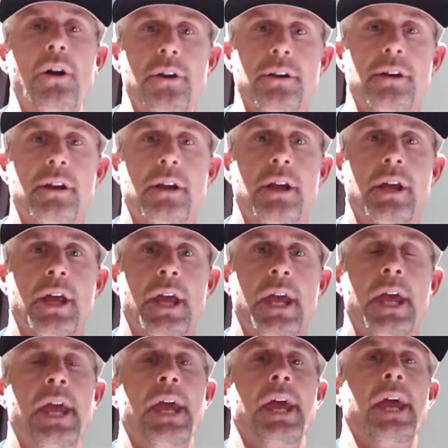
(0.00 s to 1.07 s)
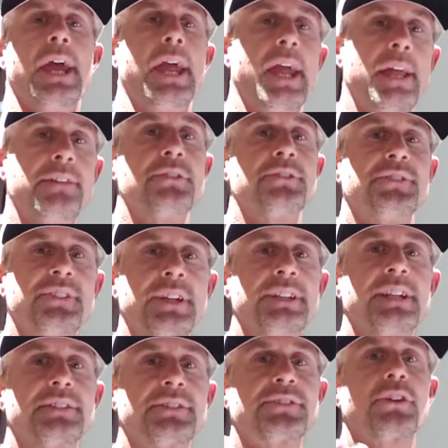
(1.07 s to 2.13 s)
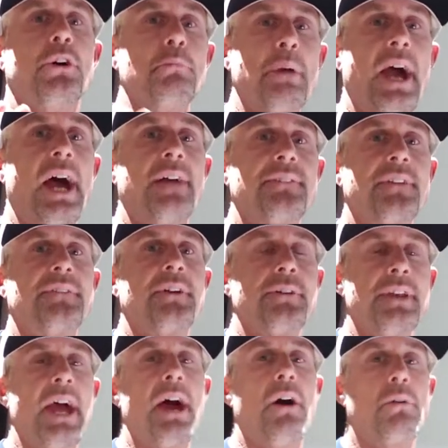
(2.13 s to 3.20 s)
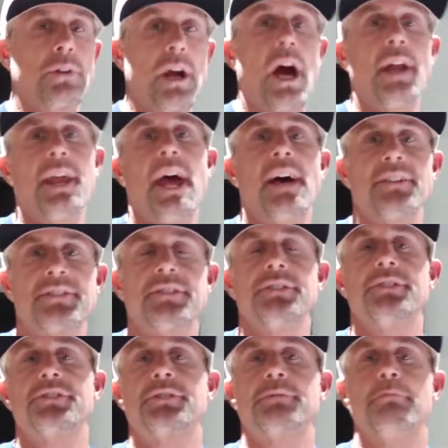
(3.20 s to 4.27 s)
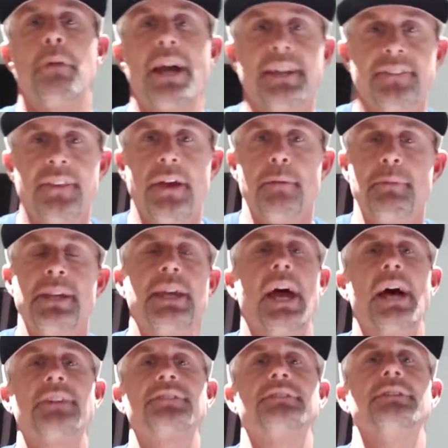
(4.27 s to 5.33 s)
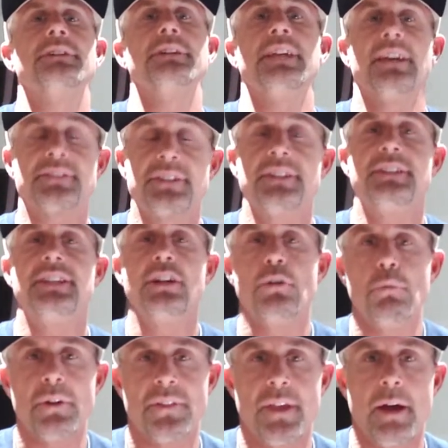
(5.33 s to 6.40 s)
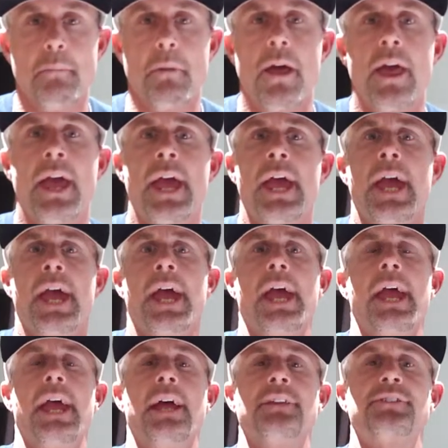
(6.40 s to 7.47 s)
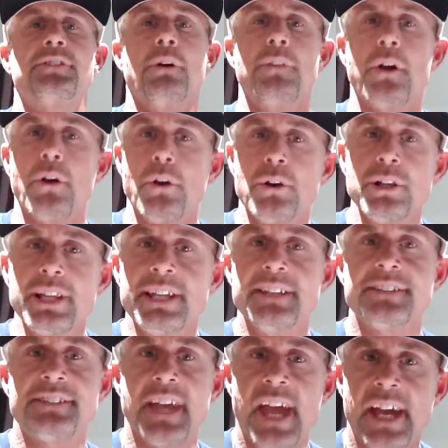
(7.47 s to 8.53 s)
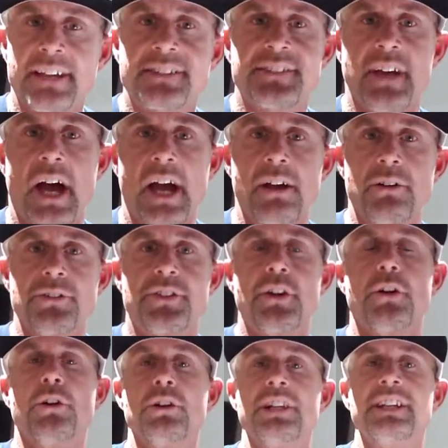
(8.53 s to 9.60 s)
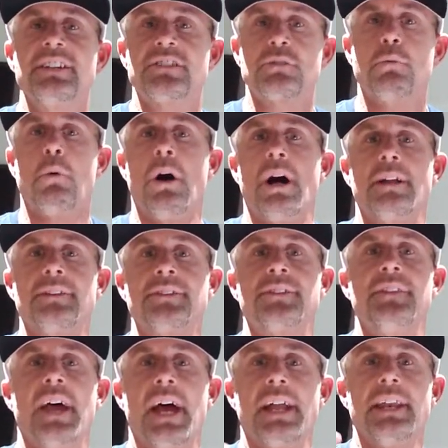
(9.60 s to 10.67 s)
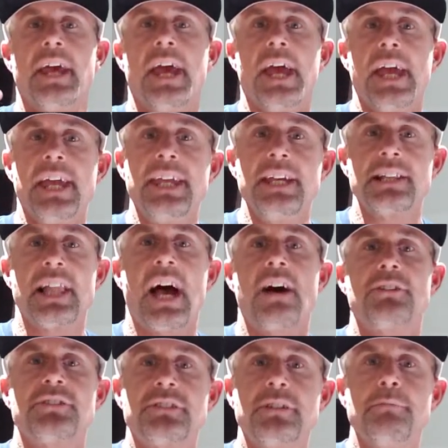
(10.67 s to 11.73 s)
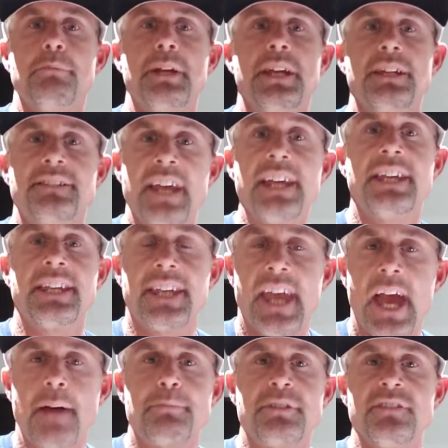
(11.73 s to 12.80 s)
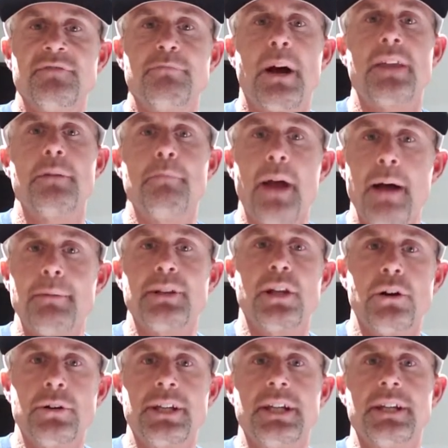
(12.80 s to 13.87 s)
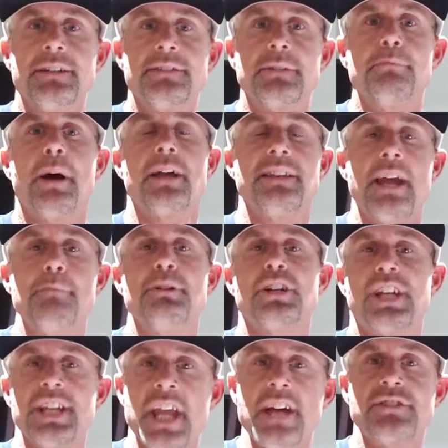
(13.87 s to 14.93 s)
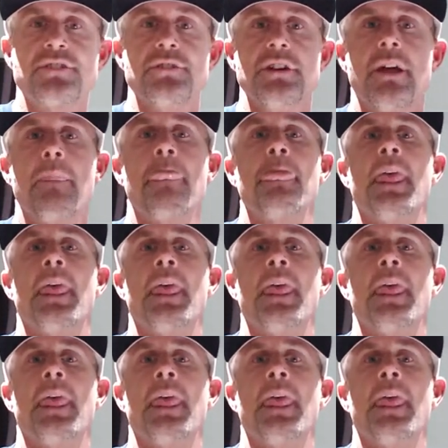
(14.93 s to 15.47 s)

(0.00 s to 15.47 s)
heart. And their sin gets so bad that they're now, God has to smite them. He has to deal with them. And so the earliest exiles, the earliest ones that he allows to be taken captive by the Babylonians and by Nebuchadnezzar